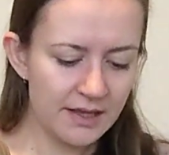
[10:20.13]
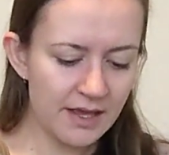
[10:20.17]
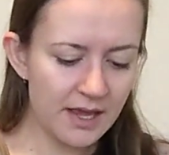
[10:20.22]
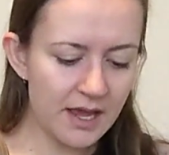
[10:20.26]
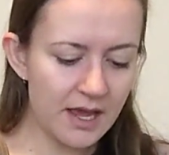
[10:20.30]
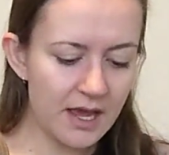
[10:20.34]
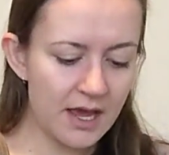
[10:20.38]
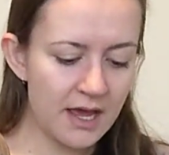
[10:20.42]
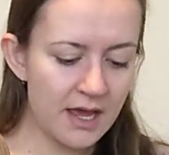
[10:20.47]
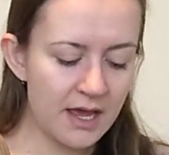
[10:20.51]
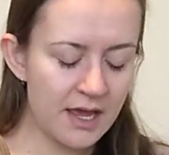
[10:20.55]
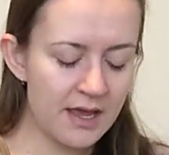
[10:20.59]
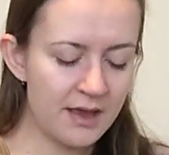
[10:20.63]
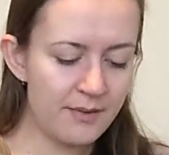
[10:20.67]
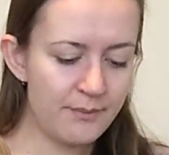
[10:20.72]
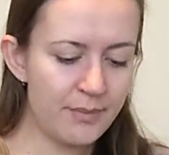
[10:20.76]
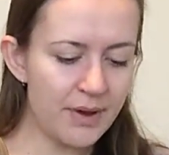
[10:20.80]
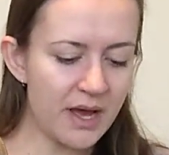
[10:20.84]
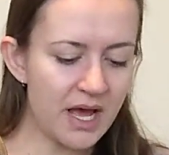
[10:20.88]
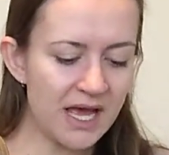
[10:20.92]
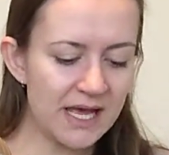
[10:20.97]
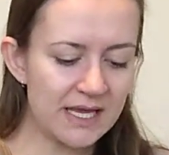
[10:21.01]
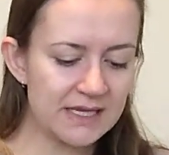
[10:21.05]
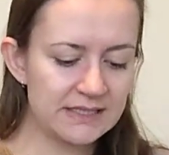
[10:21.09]
I
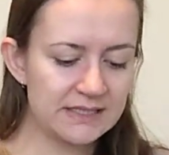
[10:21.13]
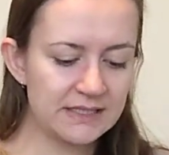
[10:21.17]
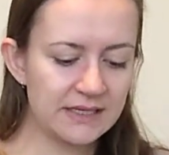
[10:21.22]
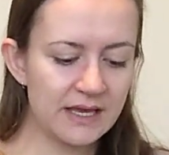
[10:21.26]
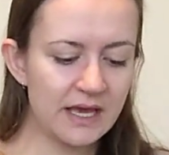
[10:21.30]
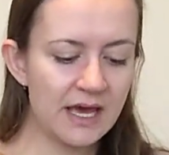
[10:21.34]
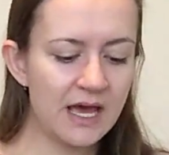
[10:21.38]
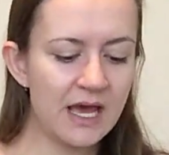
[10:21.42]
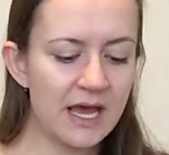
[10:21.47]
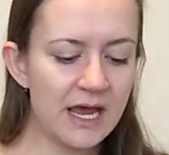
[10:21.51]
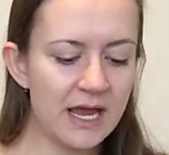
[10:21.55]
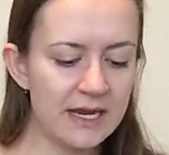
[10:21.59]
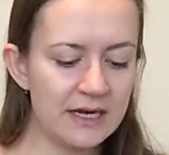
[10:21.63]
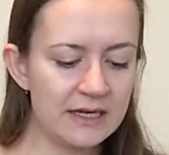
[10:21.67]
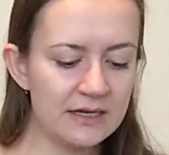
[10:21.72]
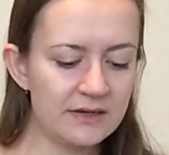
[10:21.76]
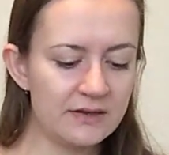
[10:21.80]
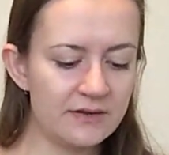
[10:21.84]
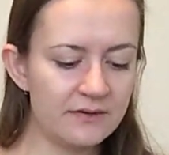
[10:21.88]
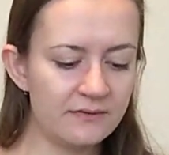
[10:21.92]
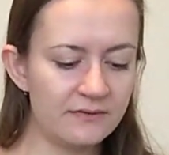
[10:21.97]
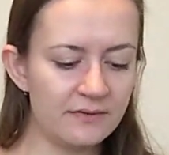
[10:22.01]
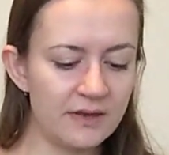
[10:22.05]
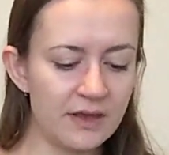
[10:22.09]
bought kind
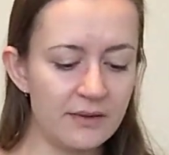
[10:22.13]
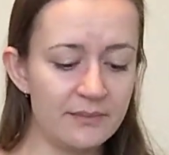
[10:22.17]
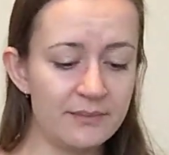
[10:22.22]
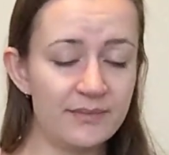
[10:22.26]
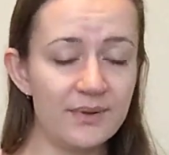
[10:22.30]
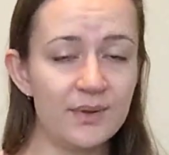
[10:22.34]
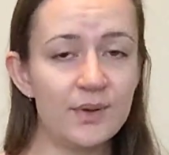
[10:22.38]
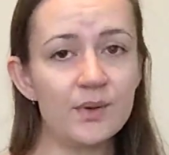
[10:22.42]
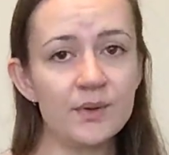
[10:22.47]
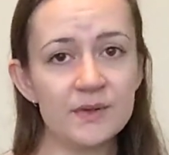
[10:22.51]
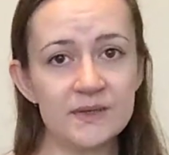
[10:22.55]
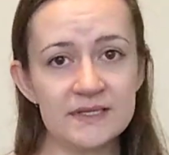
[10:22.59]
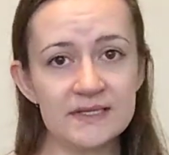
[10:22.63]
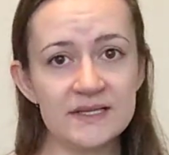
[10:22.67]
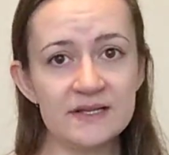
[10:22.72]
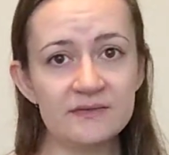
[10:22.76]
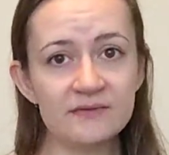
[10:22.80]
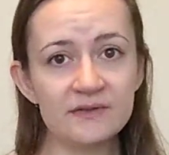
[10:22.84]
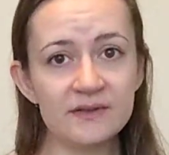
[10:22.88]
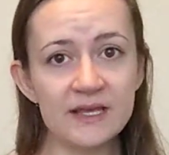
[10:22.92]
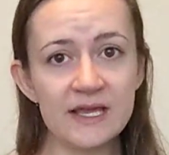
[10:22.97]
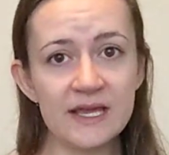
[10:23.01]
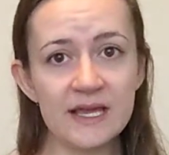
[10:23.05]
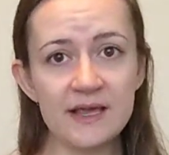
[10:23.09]
of
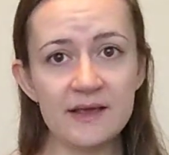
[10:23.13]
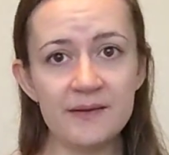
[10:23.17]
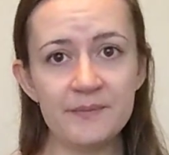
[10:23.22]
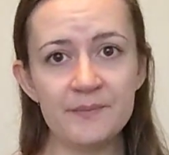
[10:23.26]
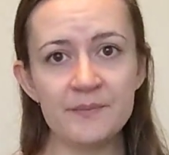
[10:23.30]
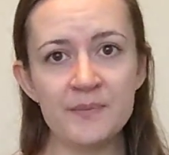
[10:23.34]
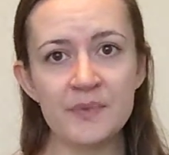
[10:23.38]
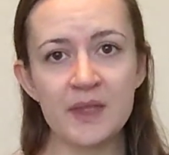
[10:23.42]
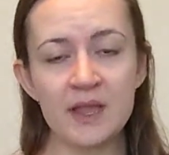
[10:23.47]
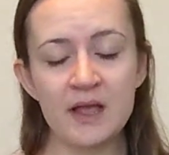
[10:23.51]
impulsively.